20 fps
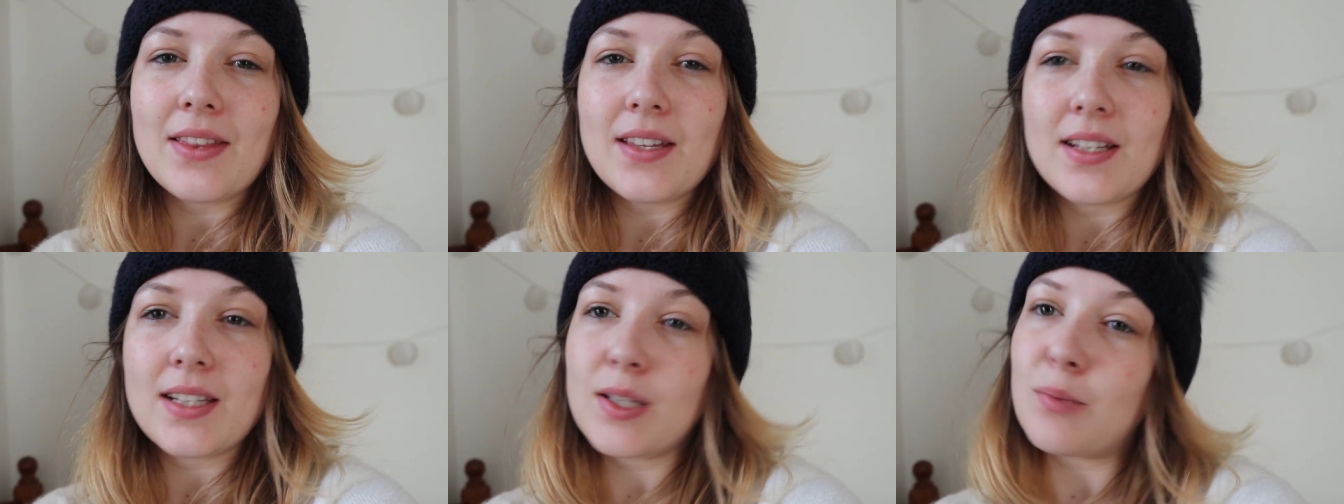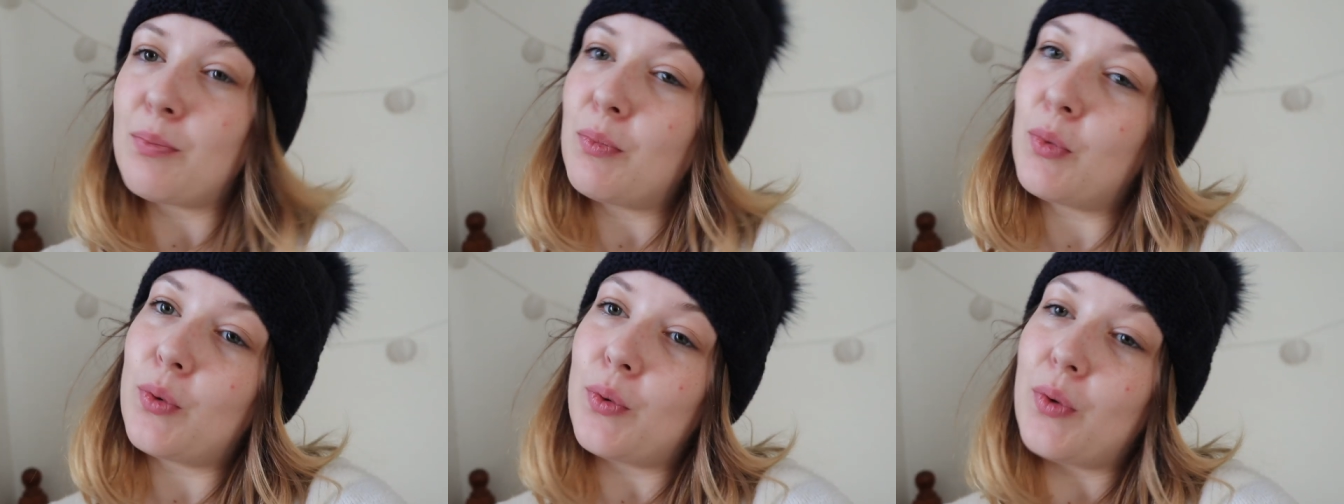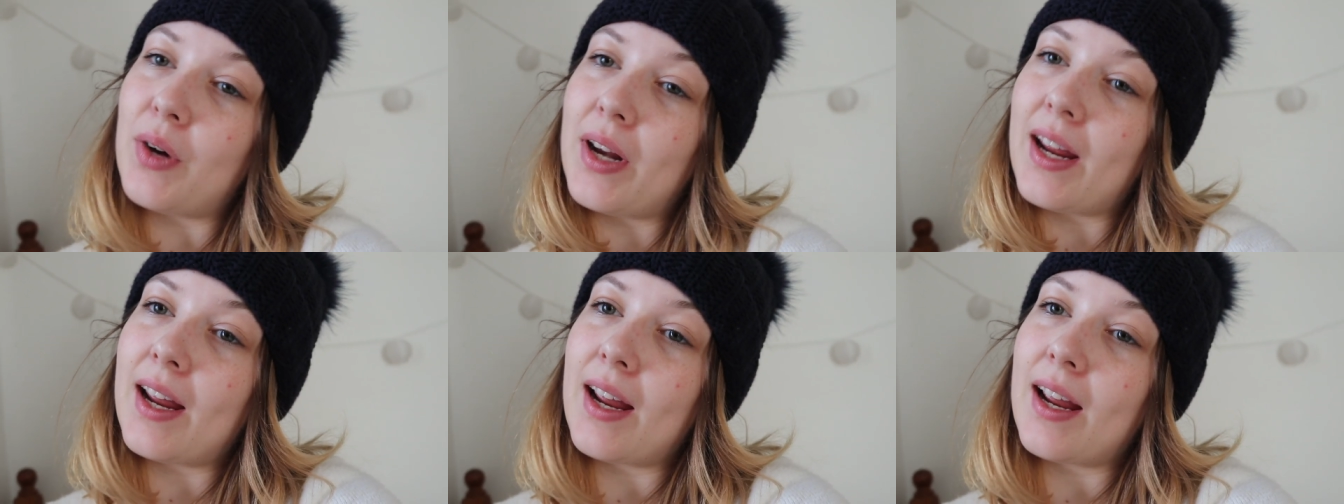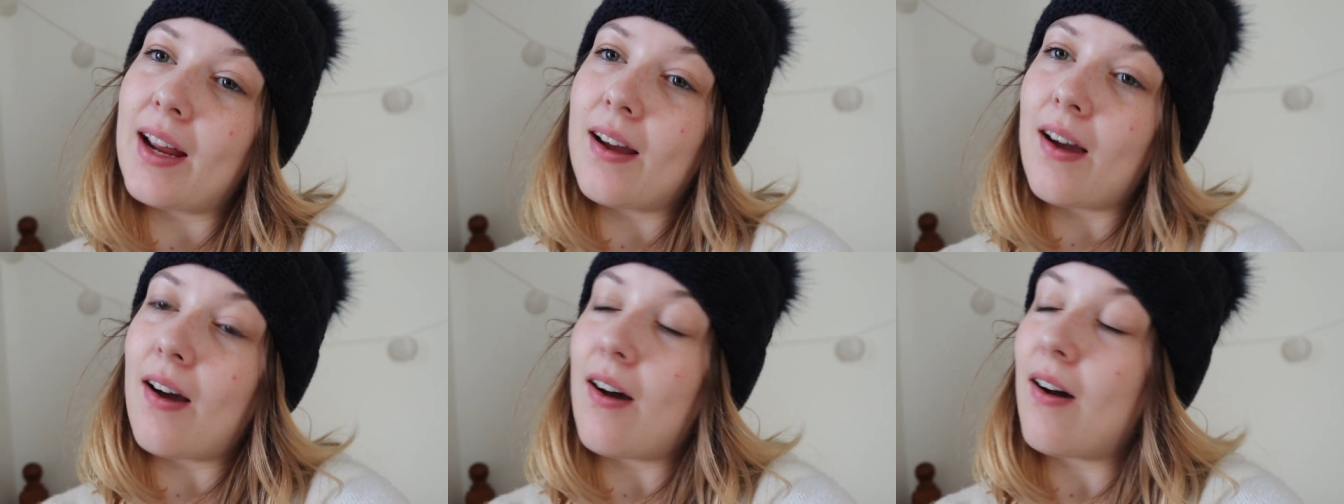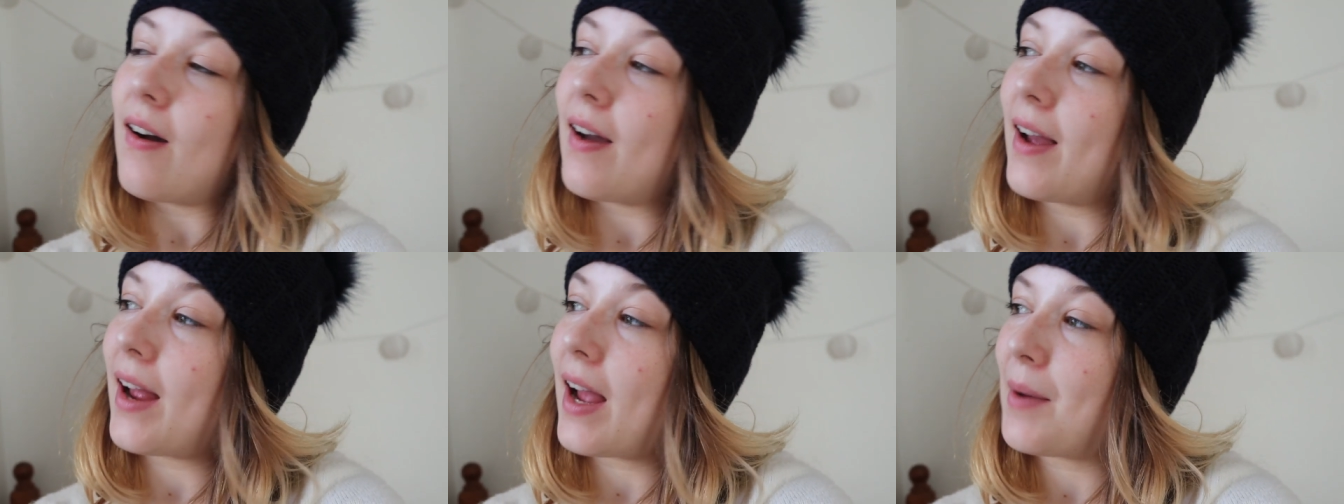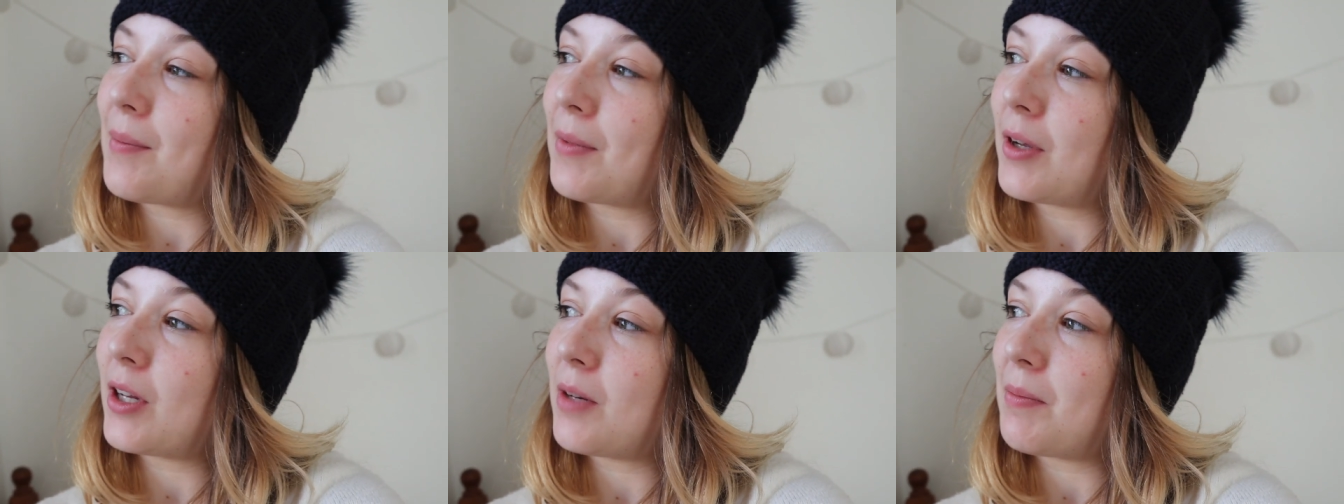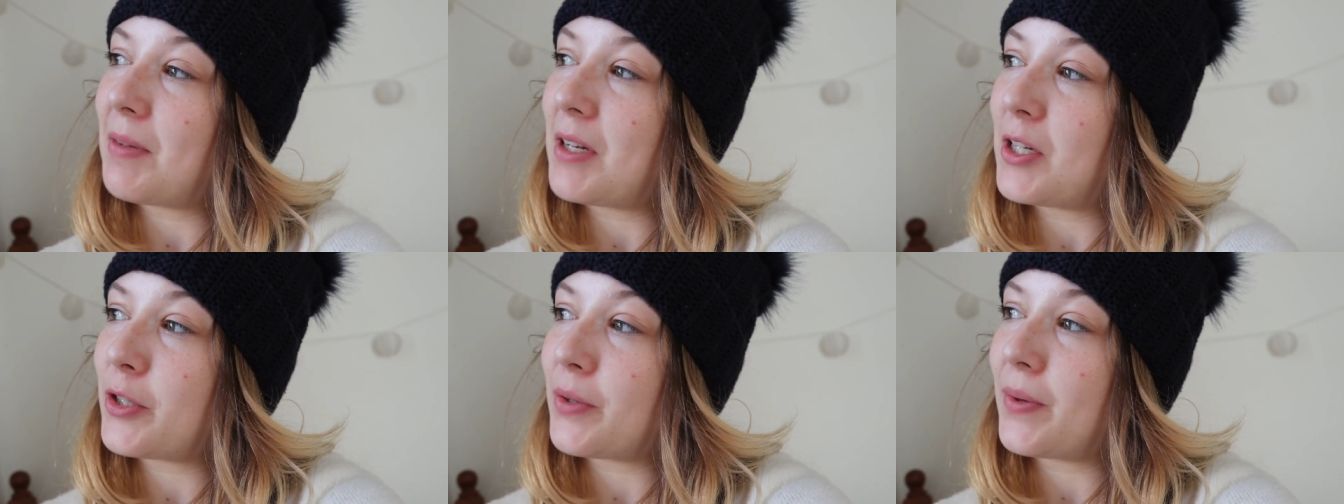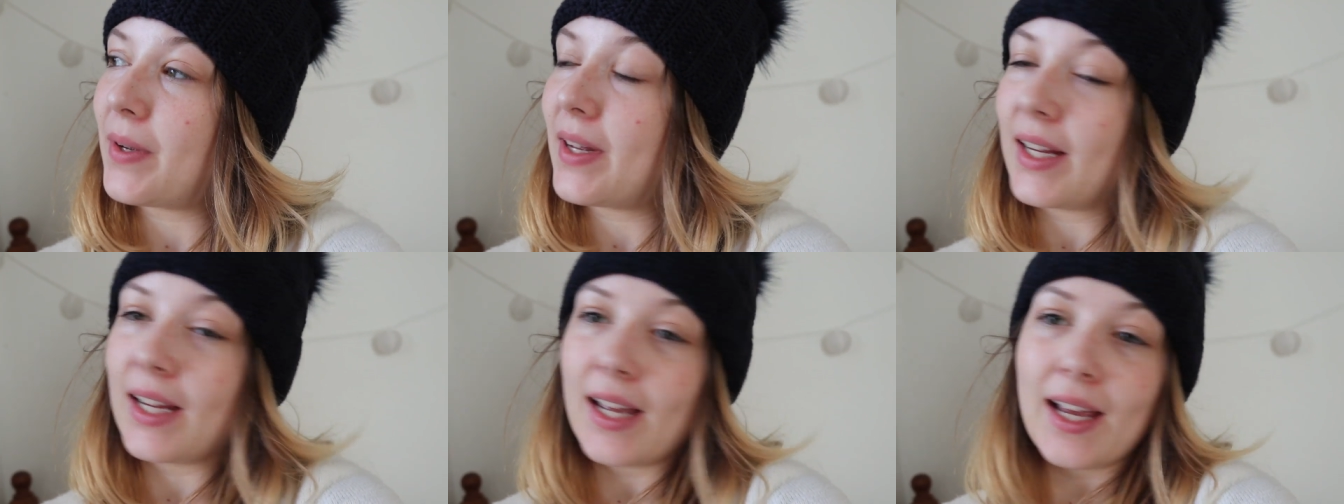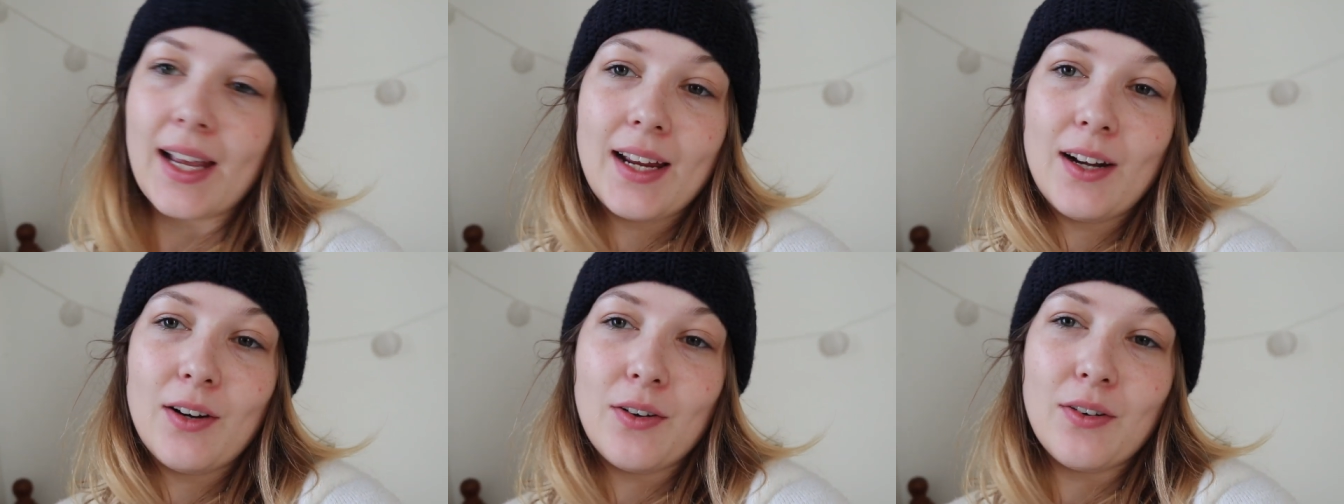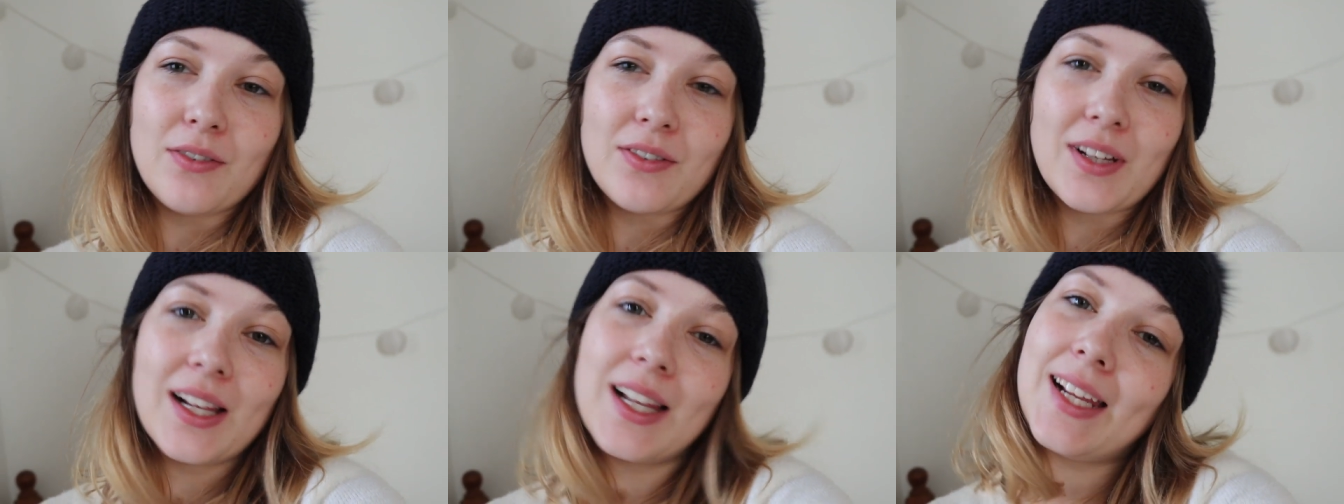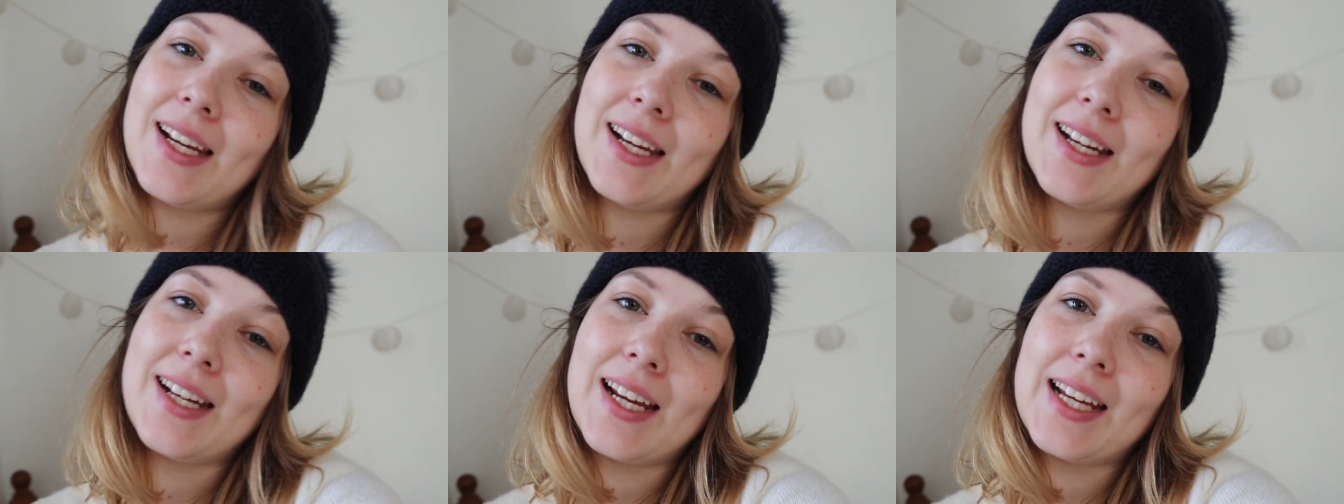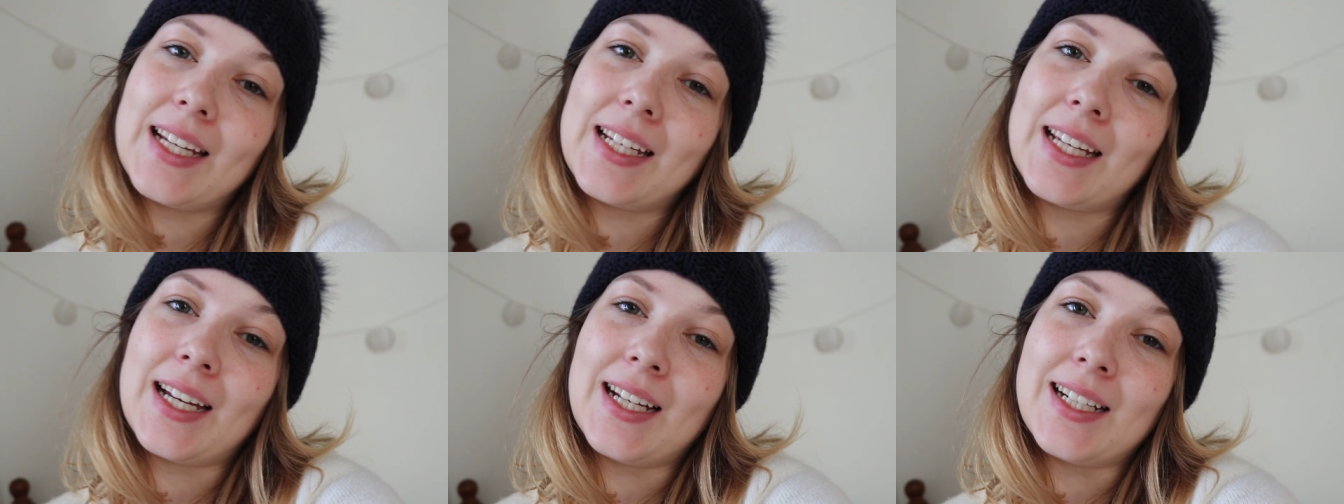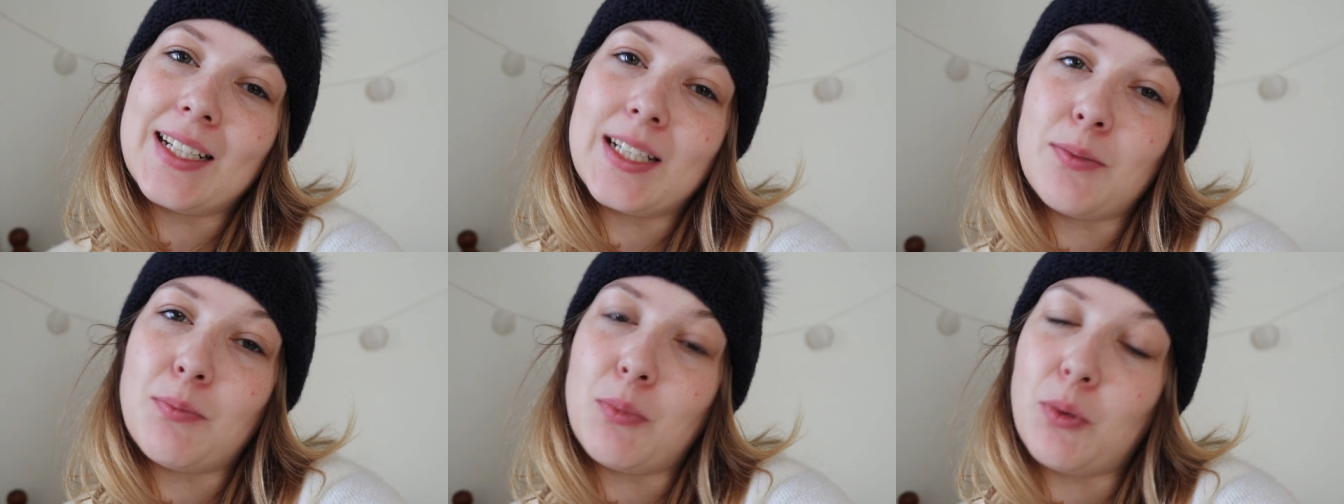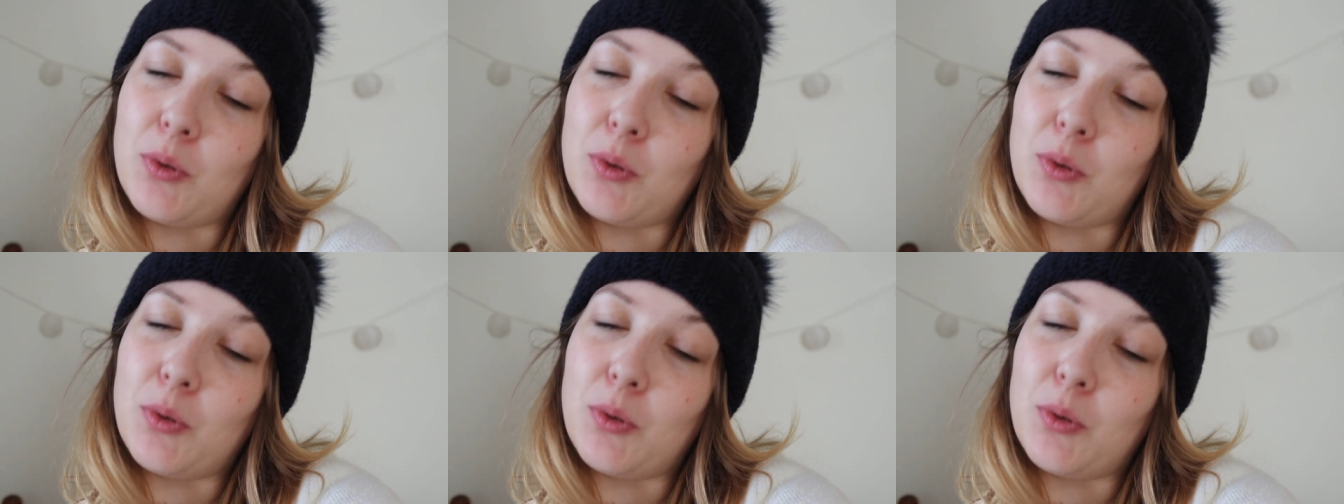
this morning, I am going to be doing a lot of cleaning and